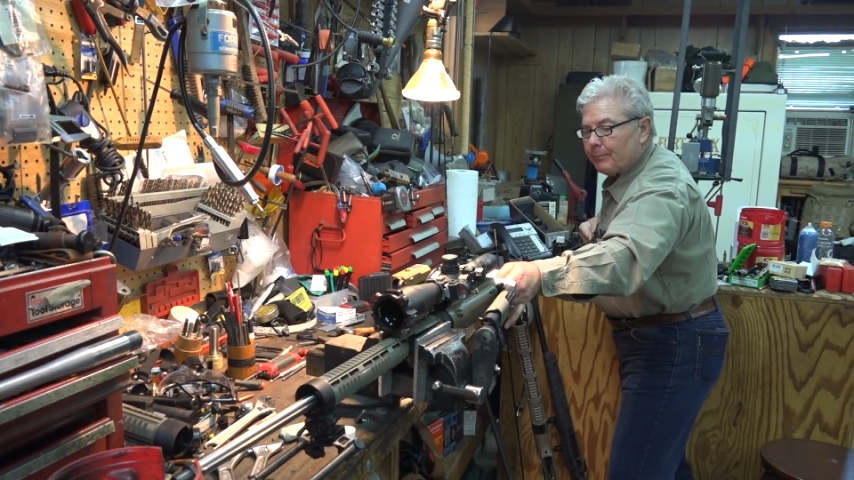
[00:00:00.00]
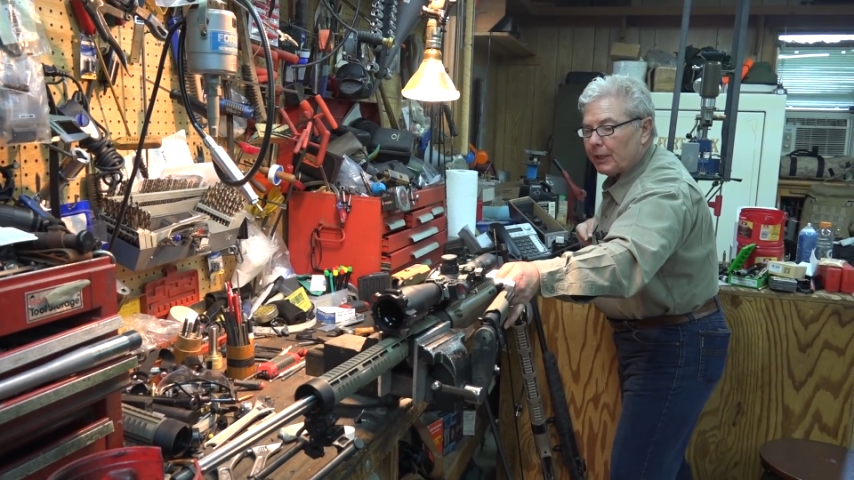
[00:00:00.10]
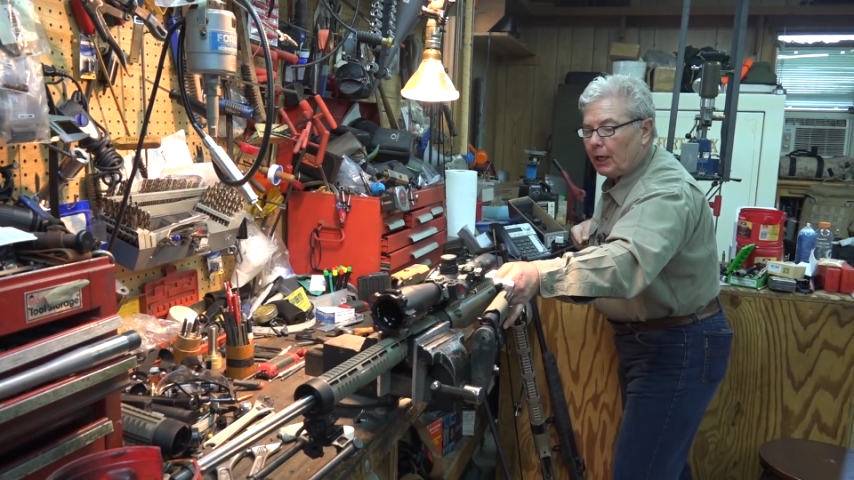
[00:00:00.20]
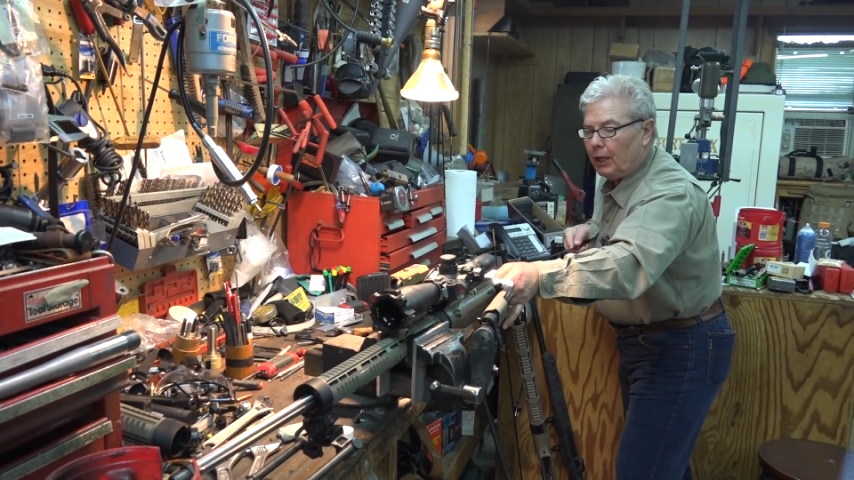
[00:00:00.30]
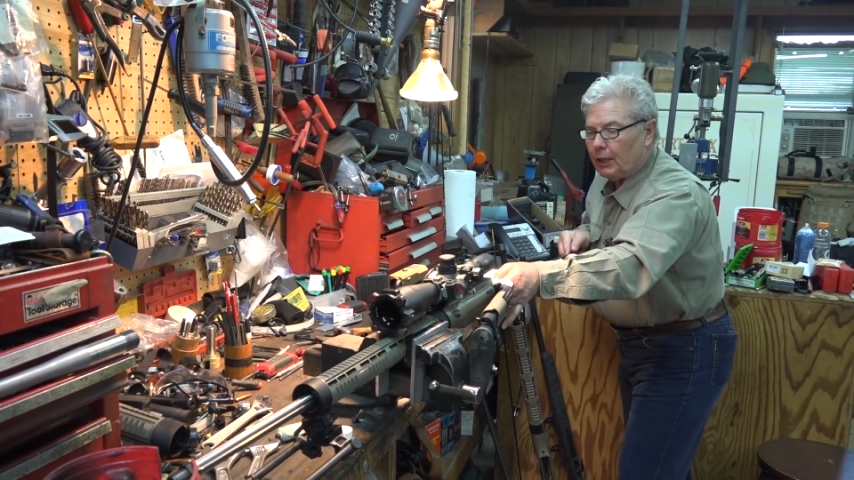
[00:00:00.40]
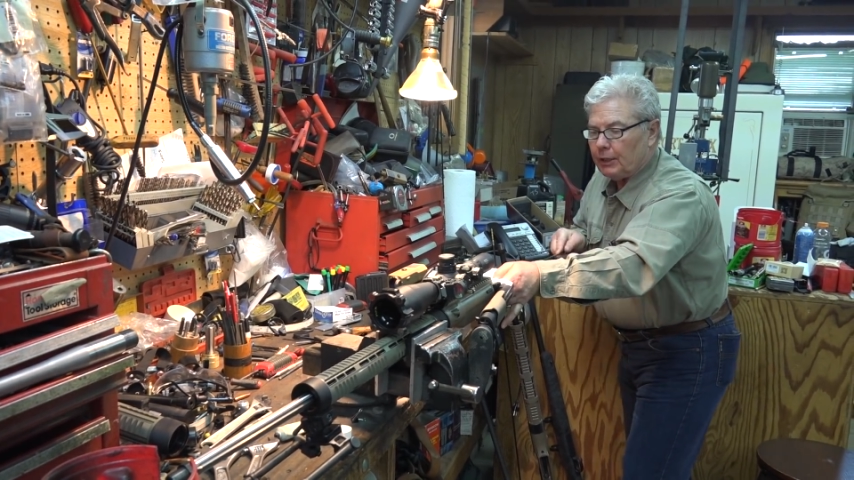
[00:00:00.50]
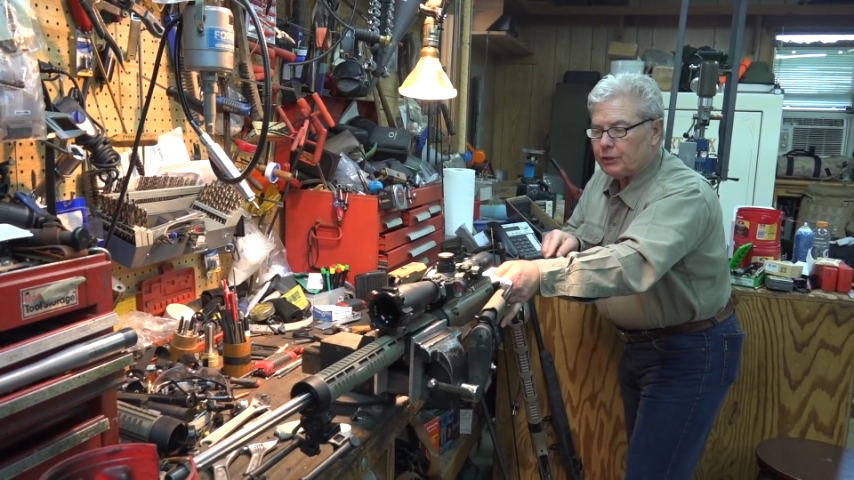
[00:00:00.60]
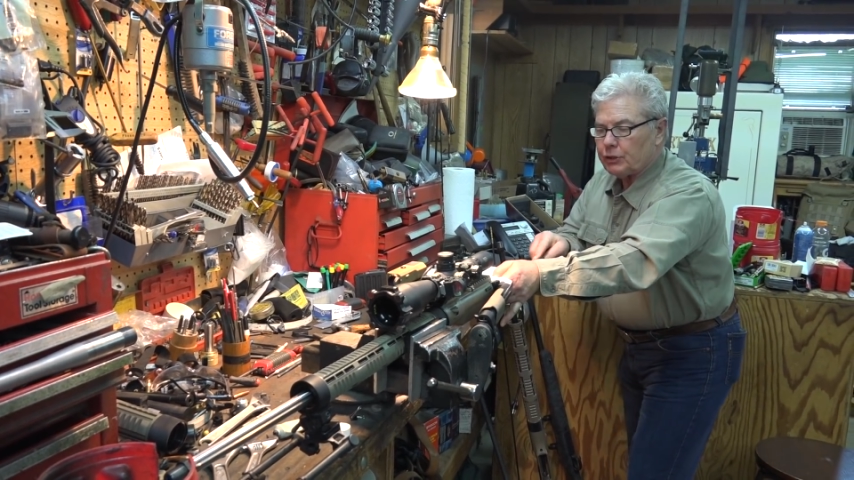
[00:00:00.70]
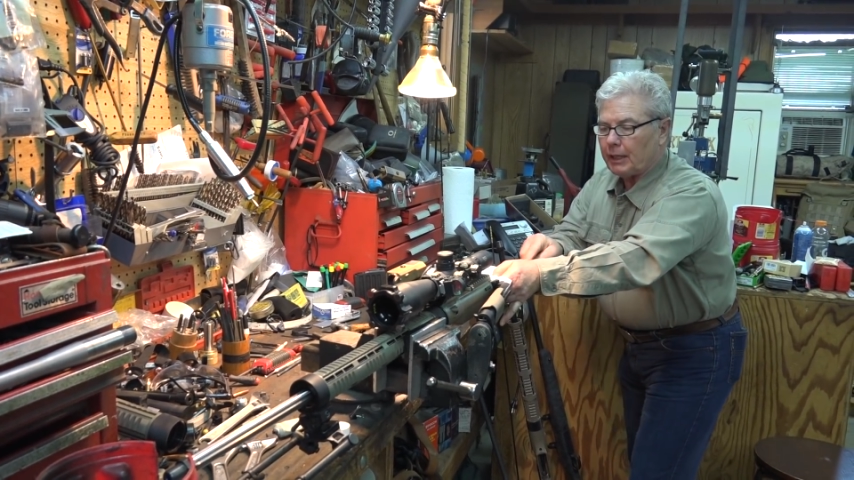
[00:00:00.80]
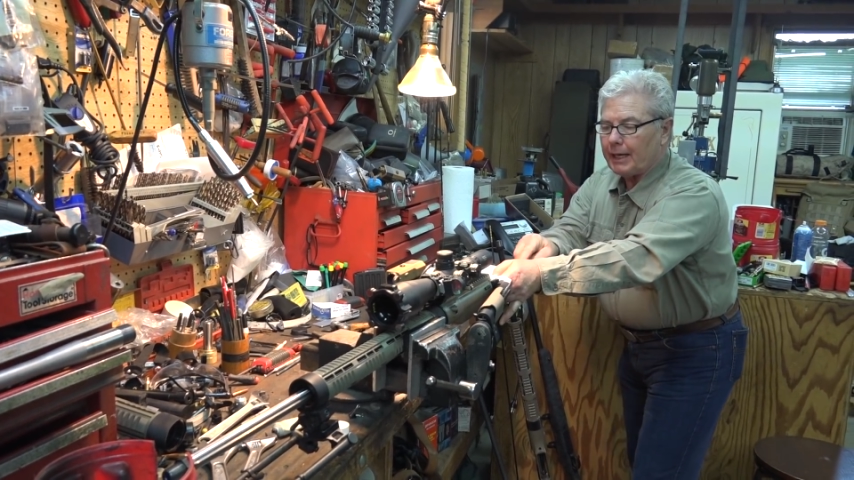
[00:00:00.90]

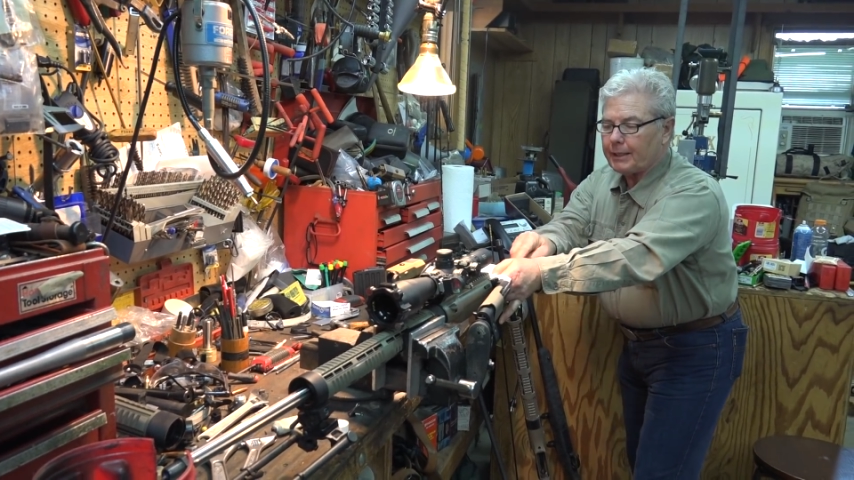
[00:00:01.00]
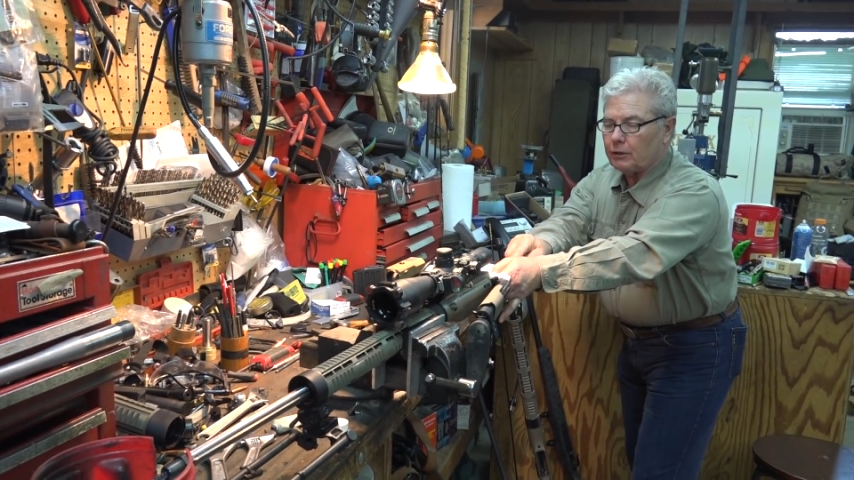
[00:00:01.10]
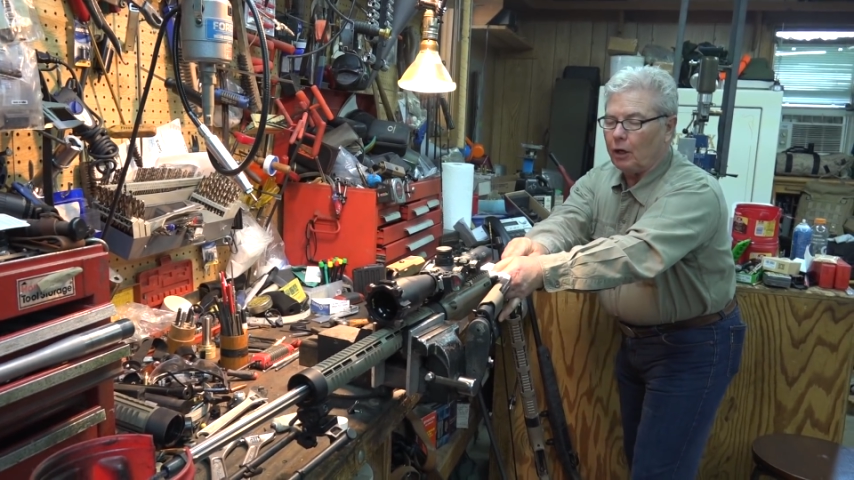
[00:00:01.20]
because I can